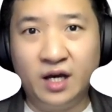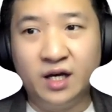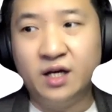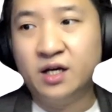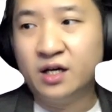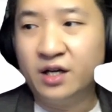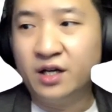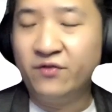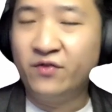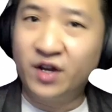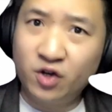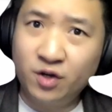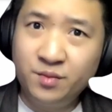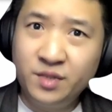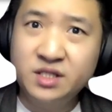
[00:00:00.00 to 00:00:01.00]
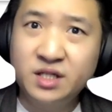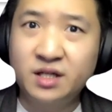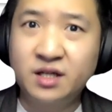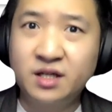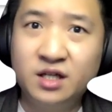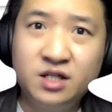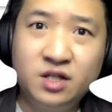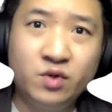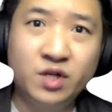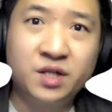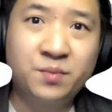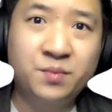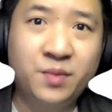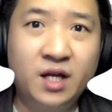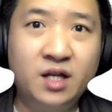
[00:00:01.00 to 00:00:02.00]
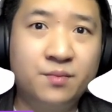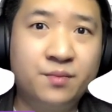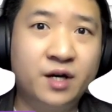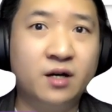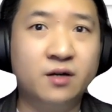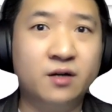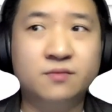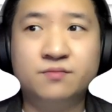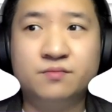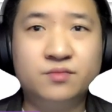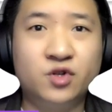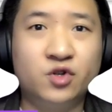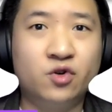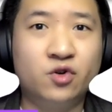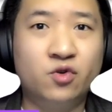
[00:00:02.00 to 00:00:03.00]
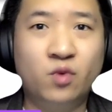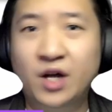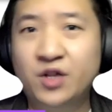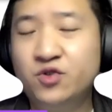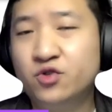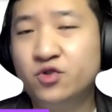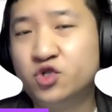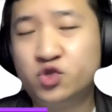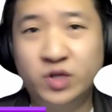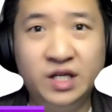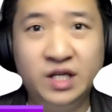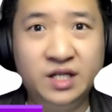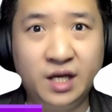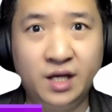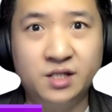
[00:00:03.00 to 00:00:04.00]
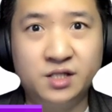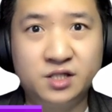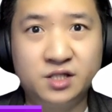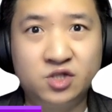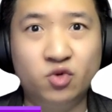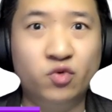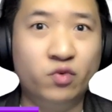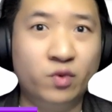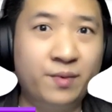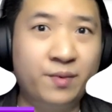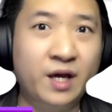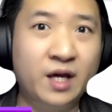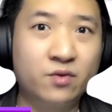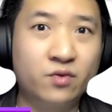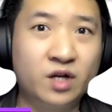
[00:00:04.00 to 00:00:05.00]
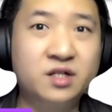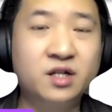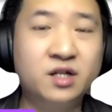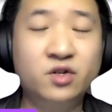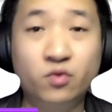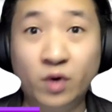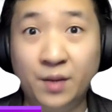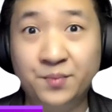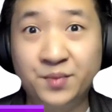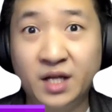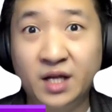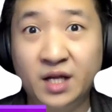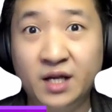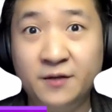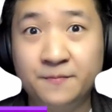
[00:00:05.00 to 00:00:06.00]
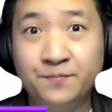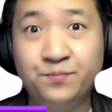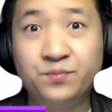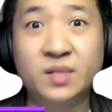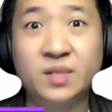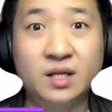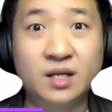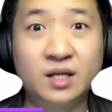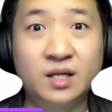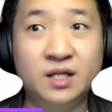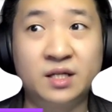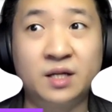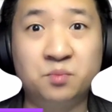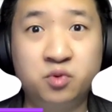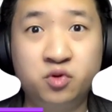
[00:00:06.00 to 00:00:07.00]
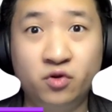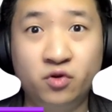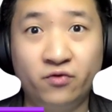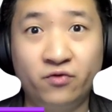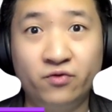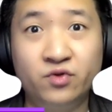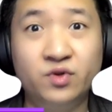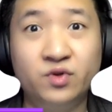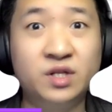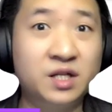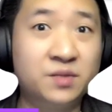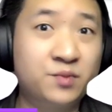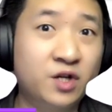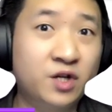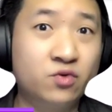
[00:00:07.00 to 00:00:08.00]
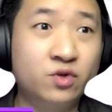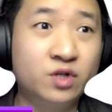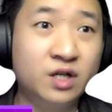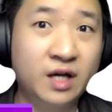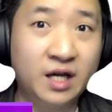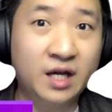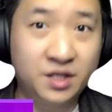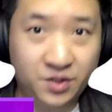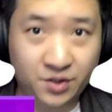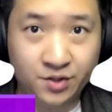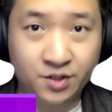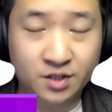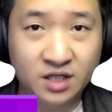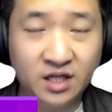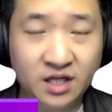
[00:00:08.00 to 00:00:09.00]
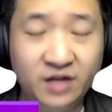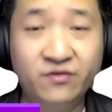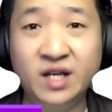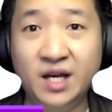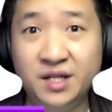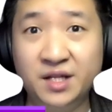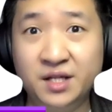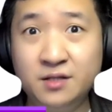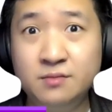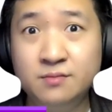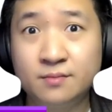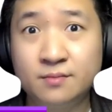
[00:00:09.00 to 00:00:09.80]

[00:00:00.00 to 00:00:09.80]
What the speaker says: If I'm not mistaken, it will spend about 1 to 3 days to revert back whether your website is approved to display Google Ads or not. If doesn't,